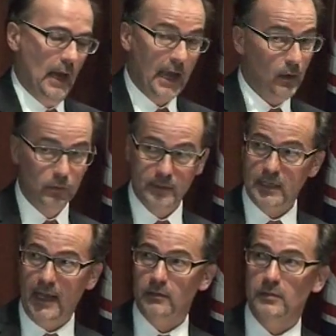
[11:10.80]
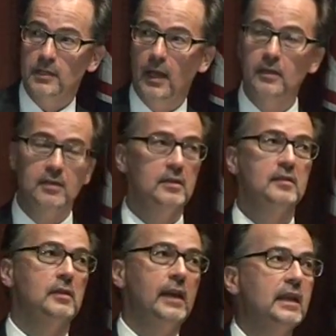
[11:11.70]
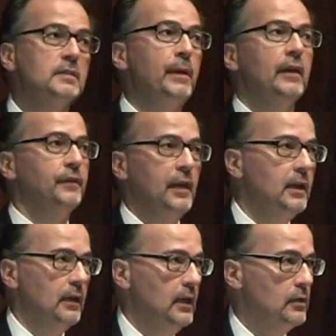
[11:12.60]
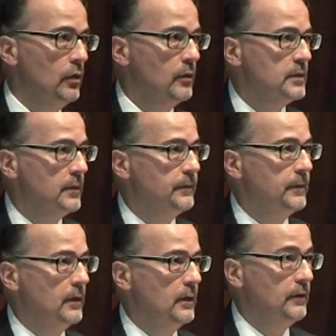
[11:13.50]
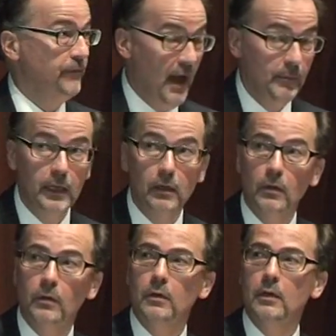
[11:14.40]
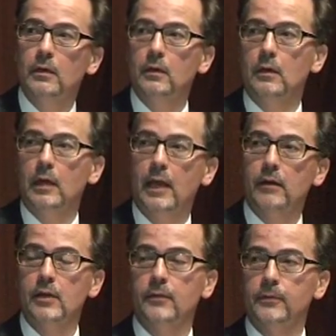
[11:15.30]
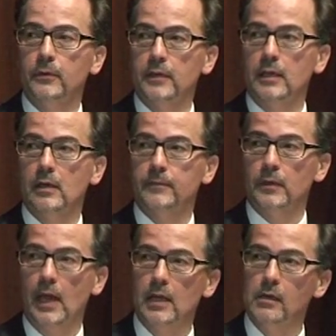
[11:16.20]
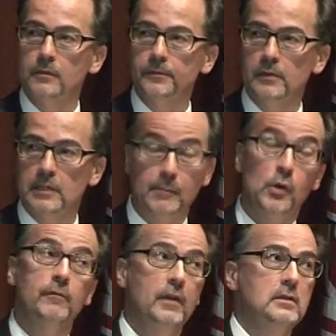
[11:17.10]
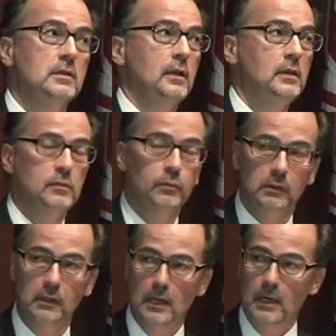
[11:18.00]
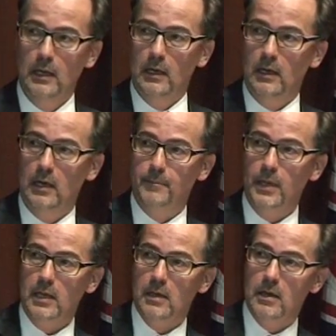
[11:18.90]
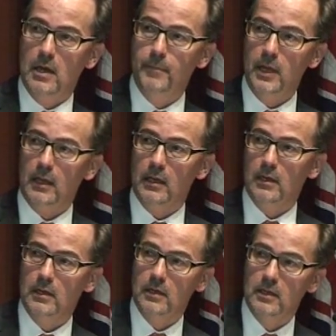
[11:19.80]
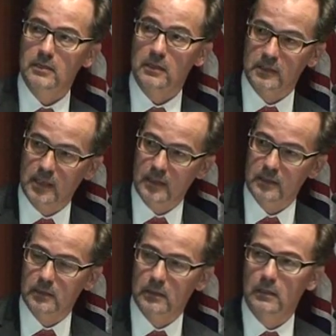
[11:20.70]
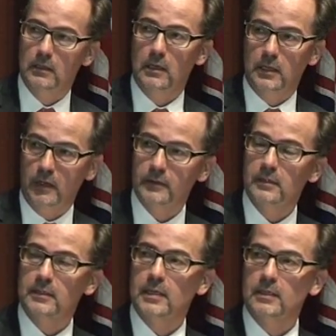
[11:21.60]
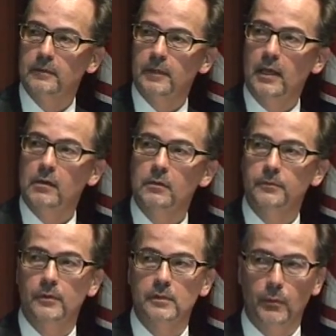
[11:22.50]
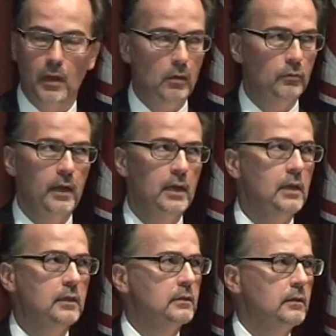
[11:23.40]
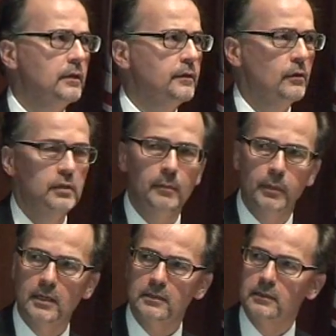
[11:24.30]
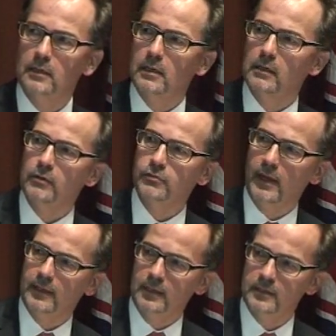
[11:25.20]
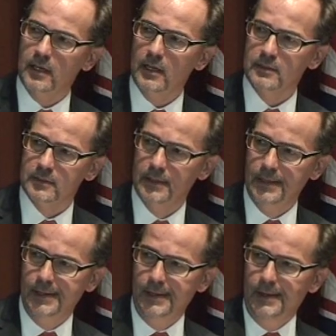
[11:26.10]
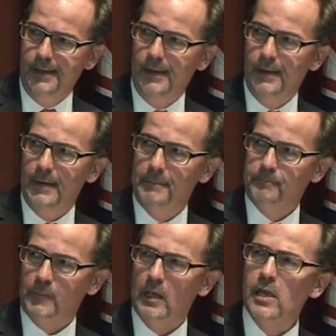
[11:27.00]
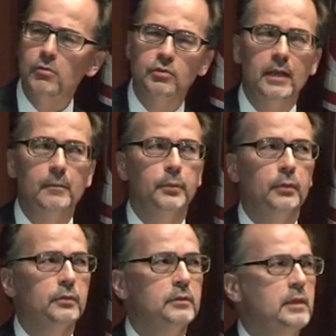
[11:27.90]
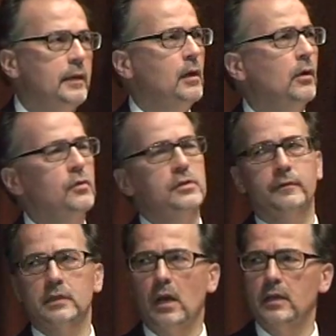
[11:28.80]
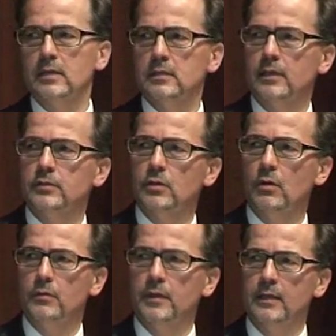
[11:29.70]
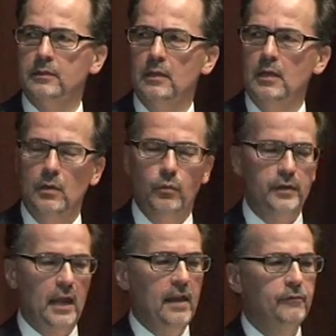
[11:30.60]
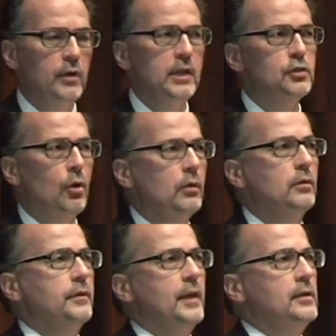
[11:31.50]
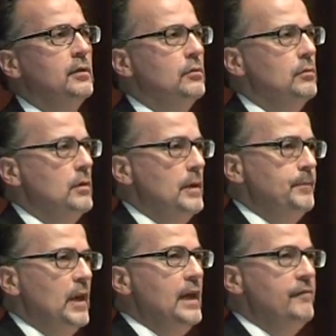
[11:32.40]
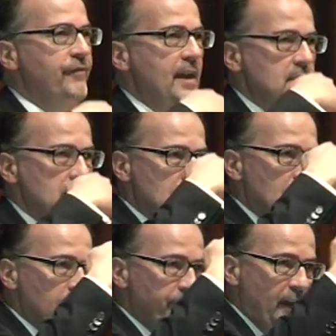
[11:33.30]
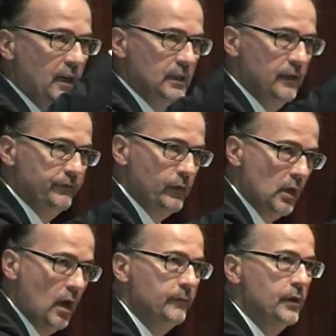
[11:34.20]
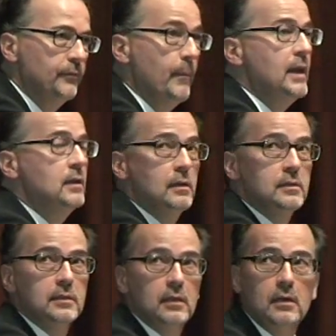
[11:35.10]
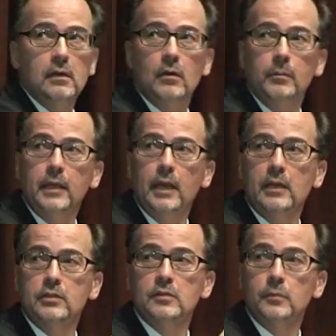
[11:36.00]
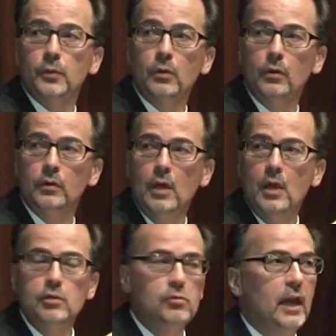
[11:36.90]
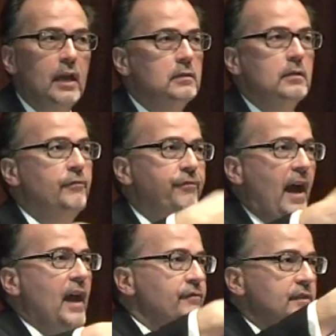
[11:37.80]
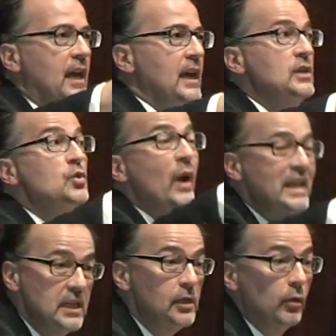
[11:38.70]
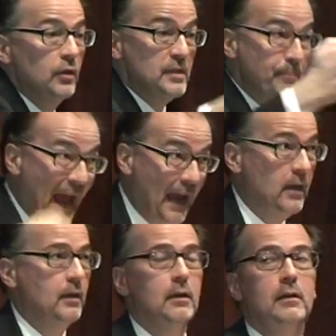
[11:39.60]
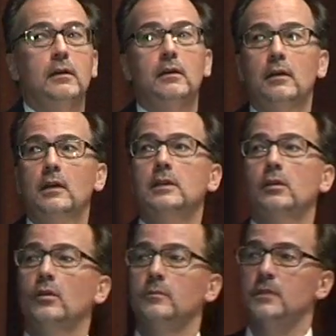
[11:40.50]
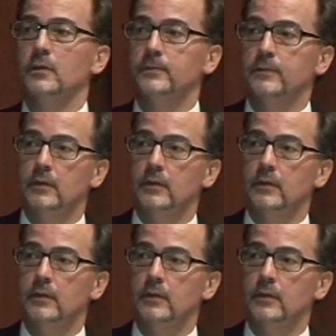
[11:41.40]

I always like to say this is the next big thing in terms of the family law area for the Hague Conference. I'm convinced that this will be a big a success, another success of the Hague Conference. We are already at 30 plus contracting states. Hugely important, and there are lots of studies that show that with every dollar that you invest in effective recovery of maintenance obligations abroad, you get $5, $10, $20 back in terms of